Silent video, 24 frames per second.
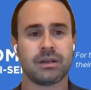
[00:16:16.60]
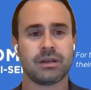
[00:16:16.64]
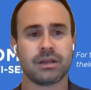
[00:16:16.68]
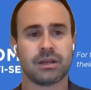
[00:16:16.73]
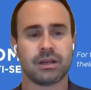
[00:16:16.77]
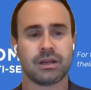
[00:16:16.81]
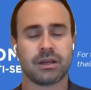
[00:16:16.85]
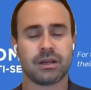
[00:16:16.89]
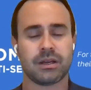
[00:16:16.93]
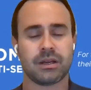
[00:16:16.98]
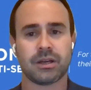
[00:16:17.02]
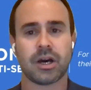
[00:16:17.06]

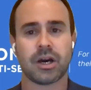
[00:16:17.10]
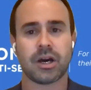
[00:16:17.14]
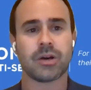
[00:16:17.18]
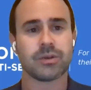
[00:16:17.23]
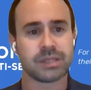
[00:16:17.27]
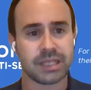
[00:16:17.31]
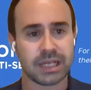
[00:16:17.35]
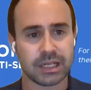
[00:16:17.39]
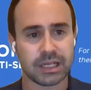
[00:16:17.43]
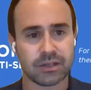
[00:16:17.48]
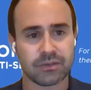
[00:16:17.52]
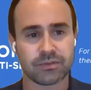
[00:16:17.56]

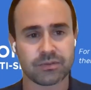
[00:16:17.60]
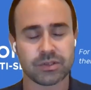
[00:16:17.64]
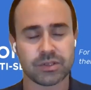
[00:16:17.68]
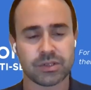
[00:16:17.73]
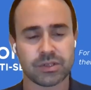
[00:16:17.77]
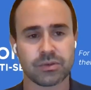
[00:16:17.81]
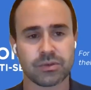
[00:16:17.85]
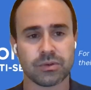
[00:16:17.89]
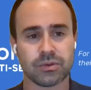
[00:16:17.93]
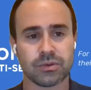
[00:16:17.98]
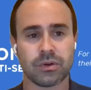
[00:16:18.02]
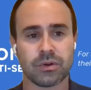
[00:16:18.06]
outside of the
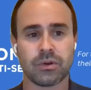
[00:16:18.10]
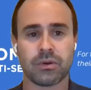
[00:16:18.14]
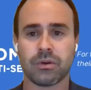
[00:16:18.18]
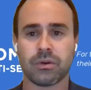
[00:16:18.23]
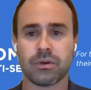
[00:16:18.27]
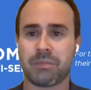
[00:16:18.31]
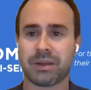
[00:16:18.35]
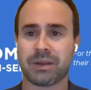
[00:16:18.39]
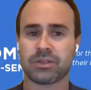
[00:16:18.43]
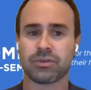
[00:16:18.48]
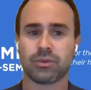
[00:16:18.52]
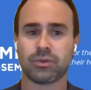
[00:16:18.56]
school,
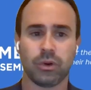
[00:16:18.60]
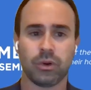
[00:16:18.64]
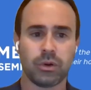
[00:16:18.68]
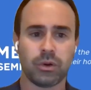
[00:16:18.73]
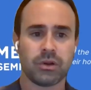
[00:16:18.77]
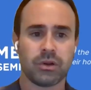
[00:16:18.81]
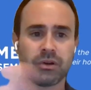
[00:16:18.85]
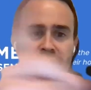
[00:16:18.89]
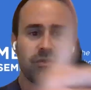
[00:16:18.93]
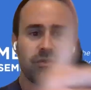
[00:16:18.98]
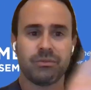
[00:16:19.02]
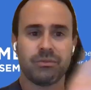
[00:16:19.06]

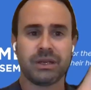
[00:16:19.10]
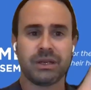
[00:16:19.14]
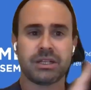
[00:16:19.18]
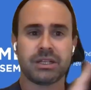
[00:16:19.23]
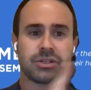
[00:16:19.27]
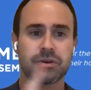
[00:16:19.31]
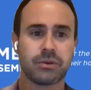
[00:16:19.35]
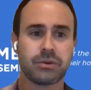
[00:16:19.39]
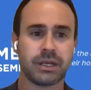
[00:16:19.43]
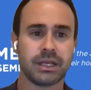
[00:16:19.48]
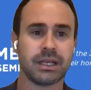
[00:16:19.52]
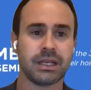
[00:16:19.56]
patrol of
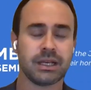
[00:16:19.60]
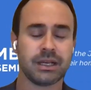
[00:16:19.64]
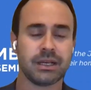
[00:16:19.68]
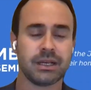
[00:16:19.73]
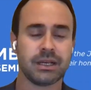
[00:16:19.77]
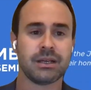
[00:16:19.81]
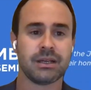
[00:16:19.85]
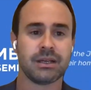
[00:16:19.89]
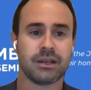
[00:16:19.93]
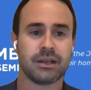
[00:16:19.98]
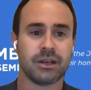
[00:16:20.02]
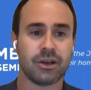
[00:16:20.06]
military
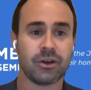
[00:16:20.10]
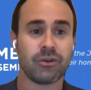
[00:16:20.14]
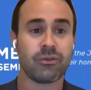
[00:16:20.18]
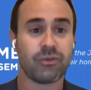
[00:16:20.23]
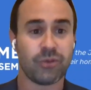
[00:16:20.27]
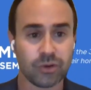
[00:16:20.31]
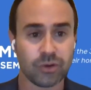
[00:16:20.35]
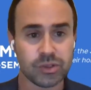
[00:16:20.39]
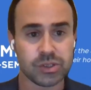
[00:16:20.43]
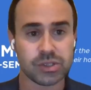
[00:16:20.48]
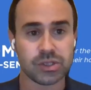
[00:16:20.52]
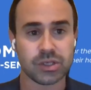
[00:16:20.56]

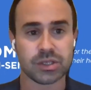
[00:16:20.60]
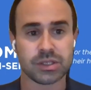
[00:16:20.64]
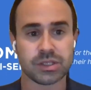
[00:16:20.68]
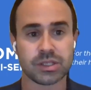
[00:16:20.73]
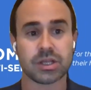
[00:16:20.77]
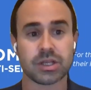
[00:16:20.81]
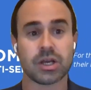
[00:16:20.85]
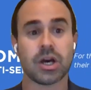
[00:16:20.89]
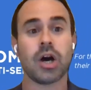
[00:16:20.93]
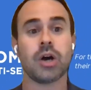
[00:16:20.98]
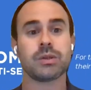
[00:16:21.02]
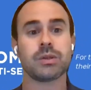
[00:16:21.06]
forces
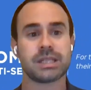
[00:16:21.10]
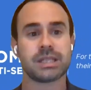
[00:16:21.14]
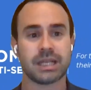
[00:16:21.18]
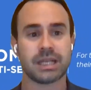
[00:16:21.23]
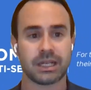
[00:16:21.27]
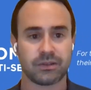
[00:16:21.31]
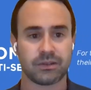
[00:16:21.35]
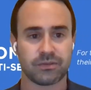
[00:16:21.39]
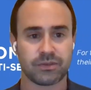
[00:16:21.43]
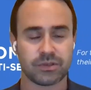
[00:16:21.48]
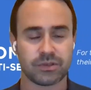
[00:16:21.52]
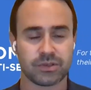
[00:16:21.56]
outside
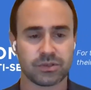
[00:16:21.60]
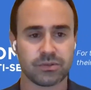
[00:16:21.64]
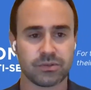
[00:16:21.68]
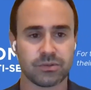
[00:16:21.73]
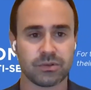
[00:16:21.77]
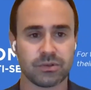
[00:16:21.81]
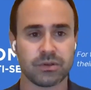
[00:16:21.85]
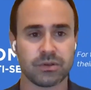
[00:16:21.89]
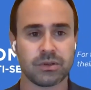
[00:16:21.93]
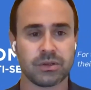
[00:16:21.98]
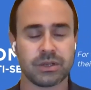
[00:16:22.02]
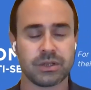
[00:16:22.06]
of the school,
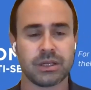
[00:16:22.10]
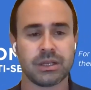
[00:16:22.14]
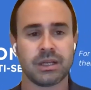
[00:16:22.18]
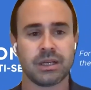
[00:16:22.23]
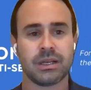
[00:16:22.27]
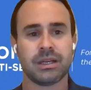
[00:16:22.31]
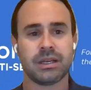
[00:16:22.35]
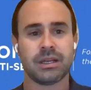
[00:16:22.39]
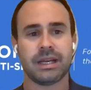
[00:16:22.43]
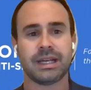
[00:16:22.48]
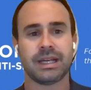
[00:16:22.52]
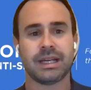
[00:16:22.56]

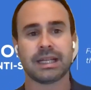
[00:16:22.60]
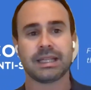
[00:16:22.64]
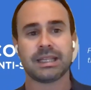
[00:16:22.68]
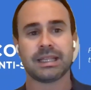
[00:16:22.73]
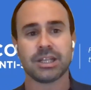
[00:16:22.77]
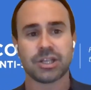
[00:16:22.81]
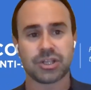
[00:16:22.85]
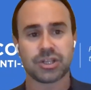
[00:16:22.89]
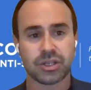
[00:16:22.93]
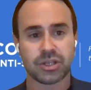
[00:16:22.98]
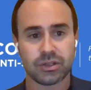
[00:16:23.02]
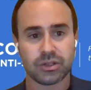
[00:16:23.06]
in
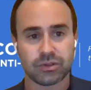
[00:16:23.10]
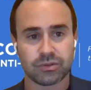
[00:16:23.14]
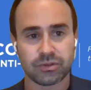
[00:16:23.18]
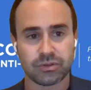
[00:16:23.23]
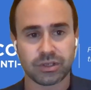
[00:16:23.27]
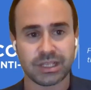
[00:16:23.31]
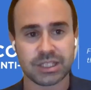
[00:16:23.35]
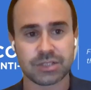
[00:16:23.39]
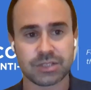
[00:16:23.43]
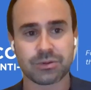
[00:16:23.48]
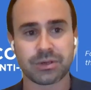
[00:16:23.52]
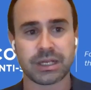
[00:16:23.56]
addition to the
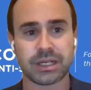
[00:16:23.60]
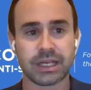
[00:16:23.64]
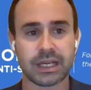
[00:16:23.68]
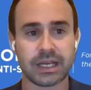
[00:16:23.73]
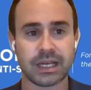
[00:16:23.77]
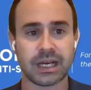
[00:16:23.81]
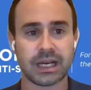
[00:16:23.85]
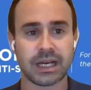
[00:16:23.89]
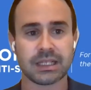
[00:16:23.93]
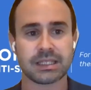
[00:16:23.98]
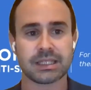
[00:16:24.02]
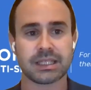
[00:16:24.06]
Israeli
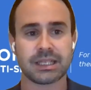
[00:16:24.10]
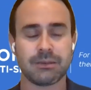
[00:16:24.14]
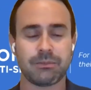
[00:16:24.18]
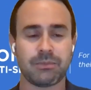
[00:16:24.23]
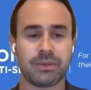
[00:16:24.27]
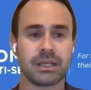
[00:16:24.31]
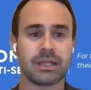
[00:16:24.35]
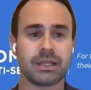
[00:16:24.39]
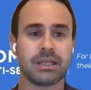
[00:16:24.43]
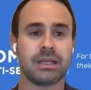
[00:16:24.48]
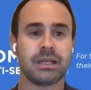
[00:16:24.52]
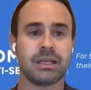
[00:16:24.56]
guards
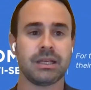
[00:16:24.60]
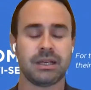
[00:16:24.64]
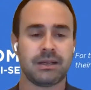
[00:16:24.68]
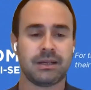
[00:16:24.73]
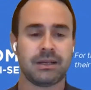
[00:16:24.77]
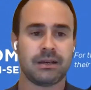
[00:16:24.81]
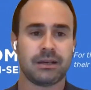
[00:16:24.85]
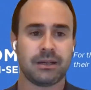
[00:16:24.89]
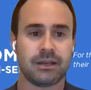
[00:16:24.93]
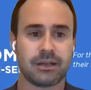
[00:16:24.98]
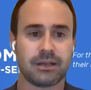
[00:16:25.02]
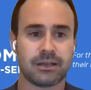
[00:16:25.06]
keeping
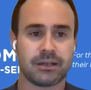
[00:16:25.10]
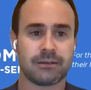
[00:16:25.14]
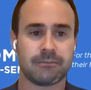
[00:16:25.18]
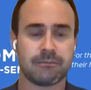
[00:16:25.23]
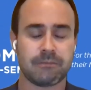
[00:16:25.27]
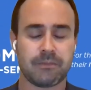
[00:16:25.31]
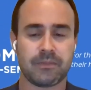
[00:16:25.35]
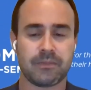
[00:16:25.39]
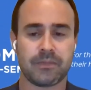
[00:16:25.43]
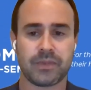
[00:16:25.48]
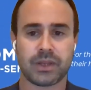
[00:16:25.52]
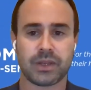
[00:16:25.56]

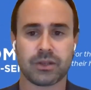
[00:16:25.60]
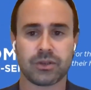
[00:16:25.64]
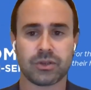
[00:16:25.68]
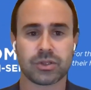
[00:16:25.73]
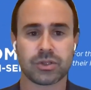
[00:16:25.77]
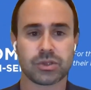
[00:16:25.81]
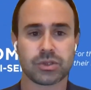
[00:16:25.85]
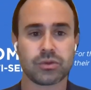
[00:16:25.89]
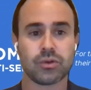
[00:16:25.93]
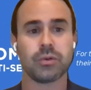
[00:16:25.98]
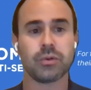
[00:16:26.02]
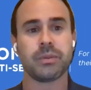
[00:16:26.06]
the
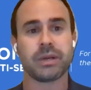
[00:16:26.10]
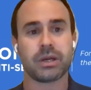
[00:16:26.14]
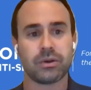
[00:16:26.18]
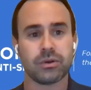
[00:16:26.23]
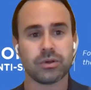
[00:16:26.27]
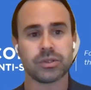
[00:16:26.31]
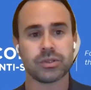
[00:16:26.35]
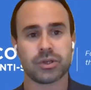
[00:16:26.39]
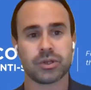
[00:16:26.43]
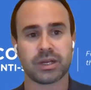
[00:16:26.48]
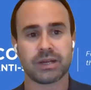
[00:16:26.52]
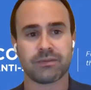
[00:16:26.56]
school
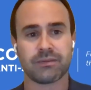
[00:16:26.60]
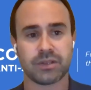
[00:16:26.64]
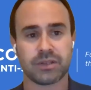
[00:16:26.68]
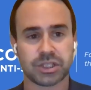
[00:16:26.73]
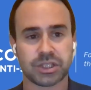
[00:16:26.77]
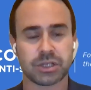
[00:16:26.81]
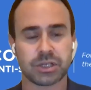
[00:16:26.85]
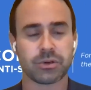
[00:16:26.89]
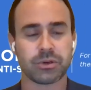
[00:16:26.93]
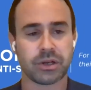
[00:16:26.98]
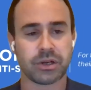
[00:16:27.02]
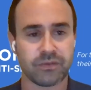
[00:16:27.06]
because you have the
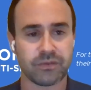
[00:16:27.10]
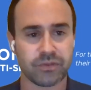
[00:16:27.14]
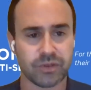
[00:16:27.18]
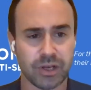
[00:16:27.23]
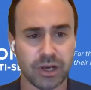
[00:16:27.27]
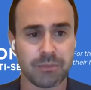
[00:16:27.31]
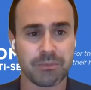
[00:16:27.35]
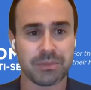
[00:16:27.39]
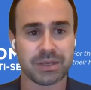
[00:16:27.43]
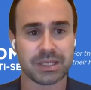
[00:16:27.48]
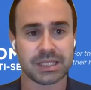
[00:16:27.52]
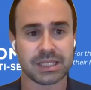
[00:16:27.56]
children of the
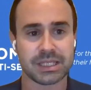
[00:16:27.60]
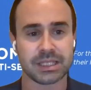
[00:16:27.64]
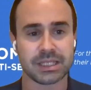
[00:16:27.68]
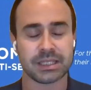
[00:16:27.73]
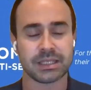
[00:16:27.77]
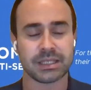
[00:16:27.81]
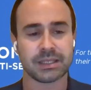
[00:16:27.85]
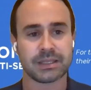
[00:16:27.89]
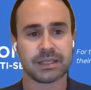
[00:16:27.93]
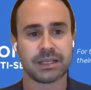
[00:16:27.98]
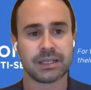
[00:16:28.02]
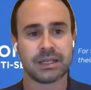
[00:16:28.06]
embassy.
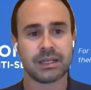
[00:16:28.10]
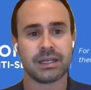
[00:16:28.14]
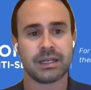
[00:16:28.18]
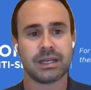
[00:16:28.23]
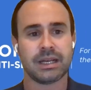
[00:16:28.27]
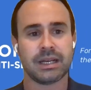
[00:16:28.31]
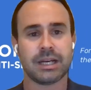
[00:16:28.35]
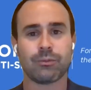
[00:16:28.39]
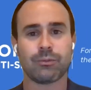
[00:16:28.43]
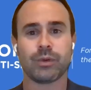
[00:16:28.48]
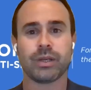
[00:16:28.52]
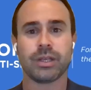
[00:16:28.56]

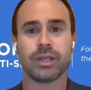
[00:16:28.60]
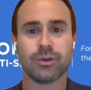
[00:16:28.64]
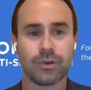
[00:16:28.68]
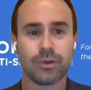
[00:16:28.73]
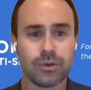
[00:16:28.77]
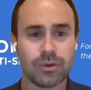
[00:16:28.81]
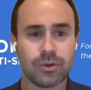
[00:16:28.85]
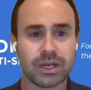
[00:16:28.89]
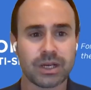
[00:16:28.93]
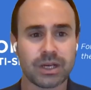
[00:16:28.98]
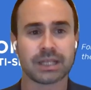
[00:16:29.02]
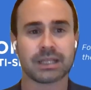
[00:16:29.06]
And when you
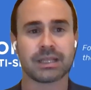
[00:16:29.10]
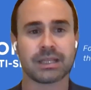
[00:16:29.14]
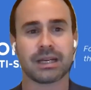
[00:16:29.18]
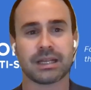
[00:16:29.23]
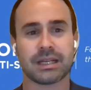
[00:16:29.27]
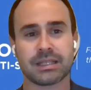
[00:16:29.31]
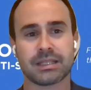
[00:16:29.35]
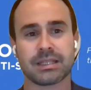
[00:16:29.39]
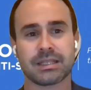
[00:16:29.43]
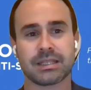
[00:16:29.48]
look at that,